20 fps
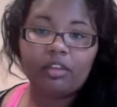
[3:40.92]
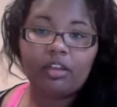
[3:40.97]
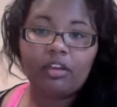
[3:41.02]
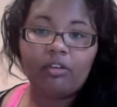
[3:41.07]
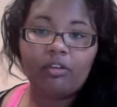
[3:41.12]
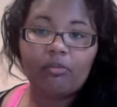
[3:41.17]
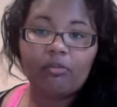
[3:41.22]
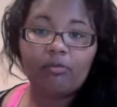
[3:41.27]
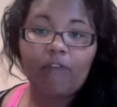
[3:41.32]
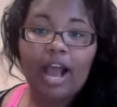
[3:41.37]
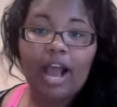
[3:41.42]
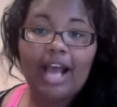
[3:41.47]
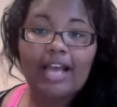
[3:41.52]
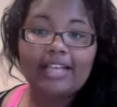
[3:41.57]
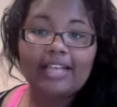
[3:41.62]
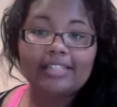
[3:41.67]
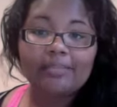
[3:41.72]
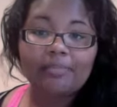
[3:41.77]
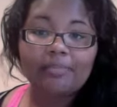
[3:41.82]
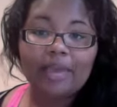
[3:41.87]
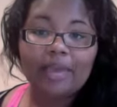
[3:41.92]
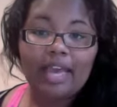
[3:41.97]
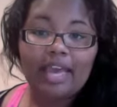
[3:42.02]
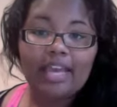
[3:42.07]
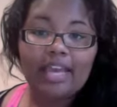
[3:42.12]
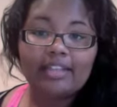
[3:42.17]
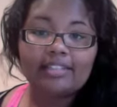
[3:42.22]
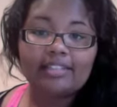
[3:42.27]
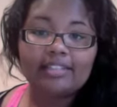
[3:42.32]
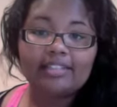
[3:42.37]
Rise
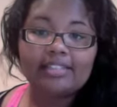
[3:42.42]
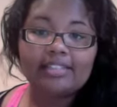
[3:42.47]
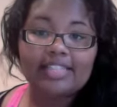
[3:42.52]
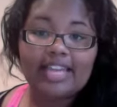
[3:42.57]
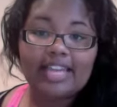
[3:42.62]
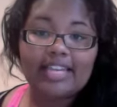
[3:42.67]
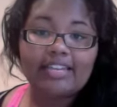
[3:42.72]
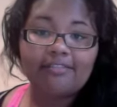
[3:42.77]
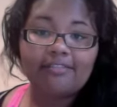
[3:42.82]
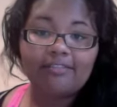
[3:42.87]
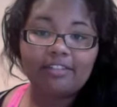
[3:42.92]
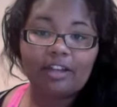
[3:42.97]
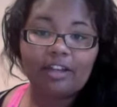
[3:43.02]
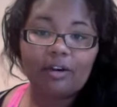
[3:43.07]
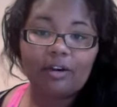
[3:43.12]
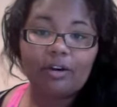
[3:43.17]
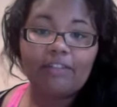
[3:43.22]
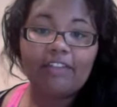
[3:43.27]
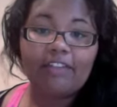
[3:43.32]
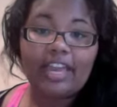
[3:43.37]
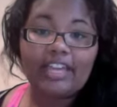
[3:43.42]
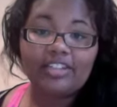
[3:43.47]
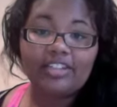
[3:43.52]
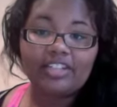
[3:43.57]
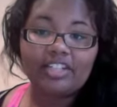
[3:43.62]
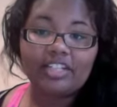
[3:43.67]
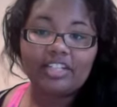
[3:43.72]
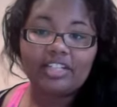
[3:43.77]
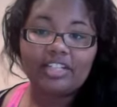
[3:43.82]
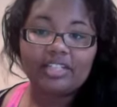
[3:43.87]
pegged to steady flow of
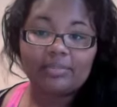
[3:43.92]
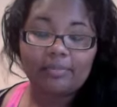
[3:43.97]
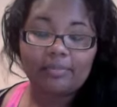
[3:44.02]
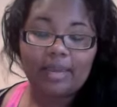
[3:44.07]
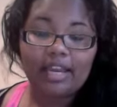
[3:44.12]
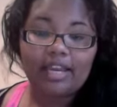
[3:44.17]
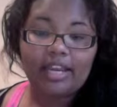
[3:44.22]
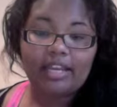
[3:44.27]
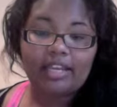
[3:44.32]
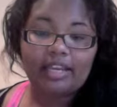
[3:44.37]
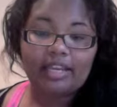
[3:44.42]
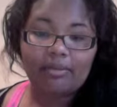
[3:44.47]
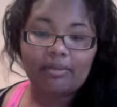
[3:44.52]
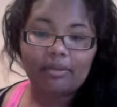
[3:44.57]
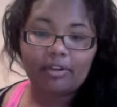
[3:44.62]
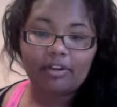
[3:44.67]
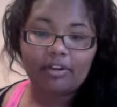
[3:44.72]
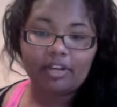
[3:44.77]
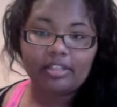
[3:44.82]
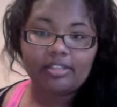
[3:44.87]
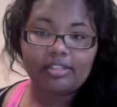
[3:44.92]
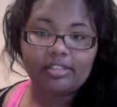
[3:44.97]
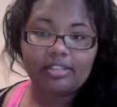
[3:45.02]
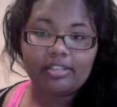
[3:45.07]
Asian and Hispanic immigrants."